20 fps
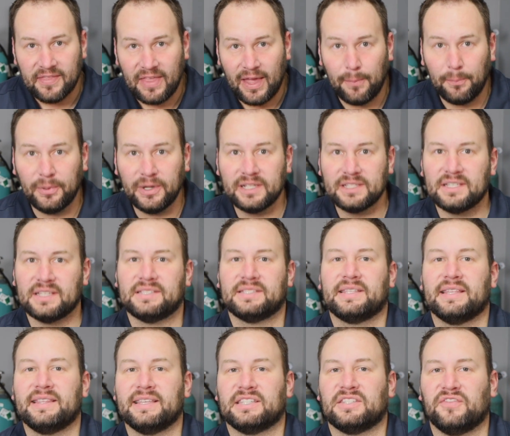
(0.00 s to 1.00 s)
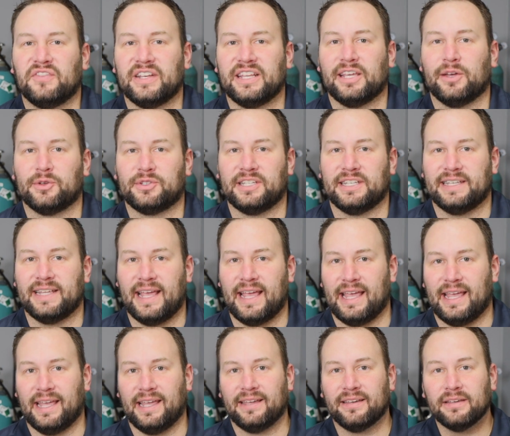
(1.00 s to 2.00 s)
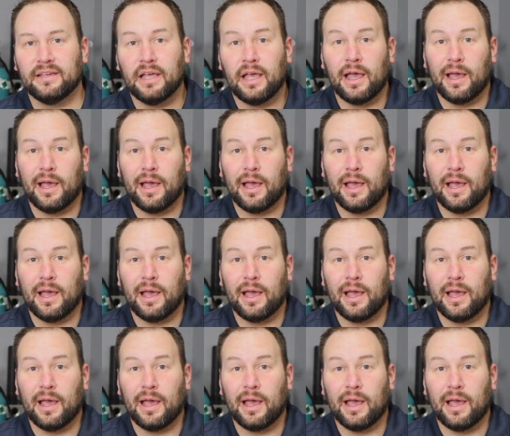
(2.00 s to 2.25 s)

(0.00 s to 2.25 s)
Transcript: That brings us to this video today.